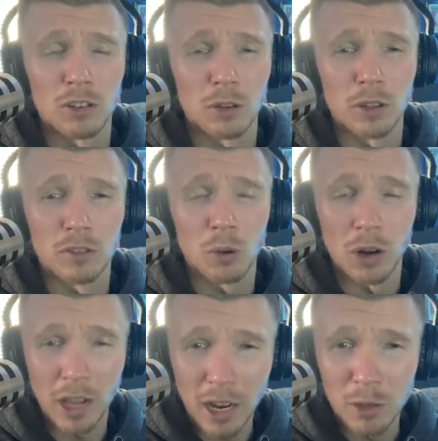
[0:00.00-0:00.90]
So they've
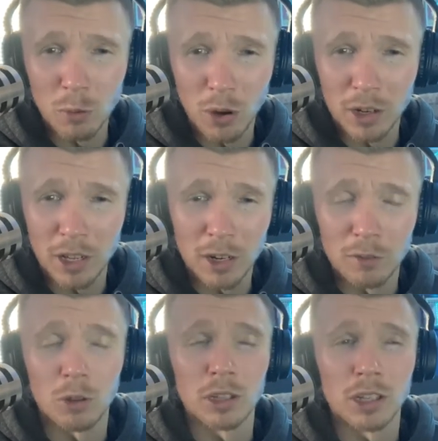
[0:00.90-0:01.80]
scored 81 and
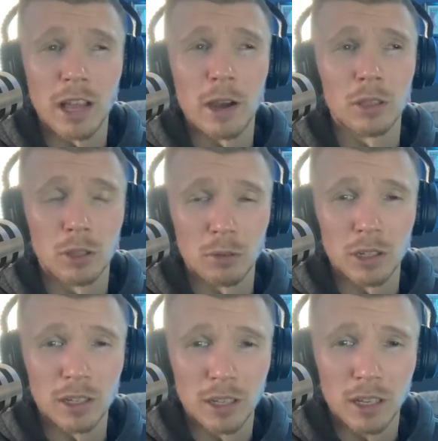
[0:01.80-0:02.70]
have only allowed 3.